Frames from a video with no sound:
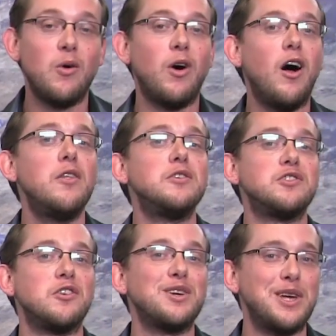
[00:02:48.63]
while others
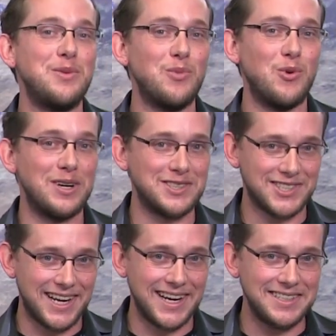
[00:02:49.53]
are looking more at
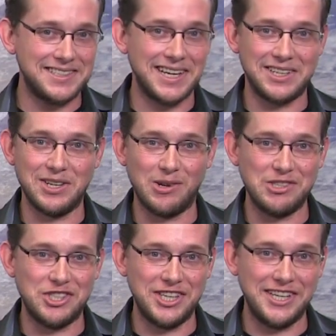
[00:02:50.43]
science,
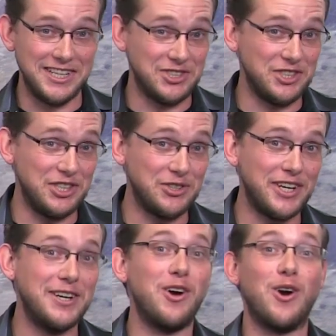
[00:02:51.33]
technology,
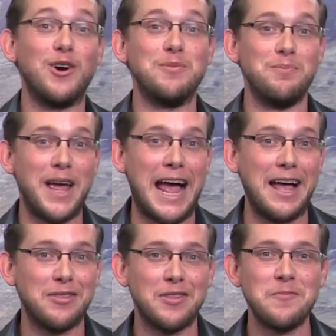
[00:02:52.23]
engineering, art, and
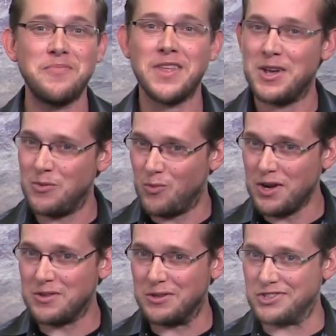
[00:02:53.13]
math.
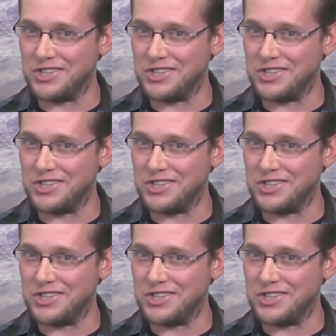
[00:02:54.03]
One of those